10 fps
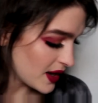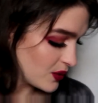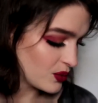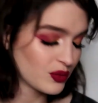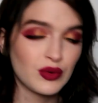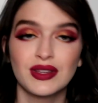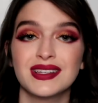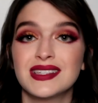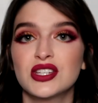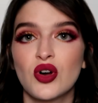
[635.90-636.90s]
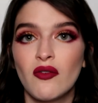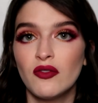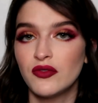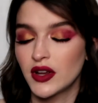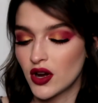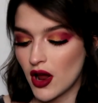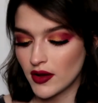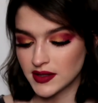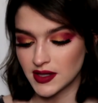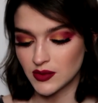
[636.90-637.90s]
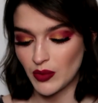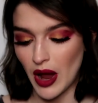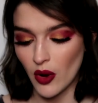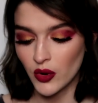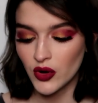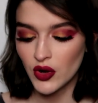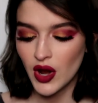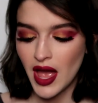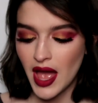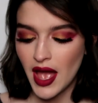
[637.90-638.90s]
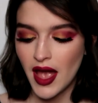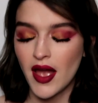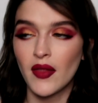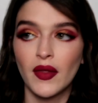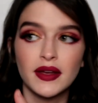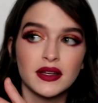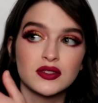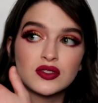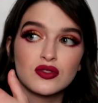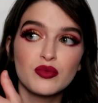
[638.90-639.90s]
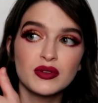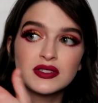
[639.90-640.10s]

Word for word: I really still haven't figured out is this powder, and like, it's super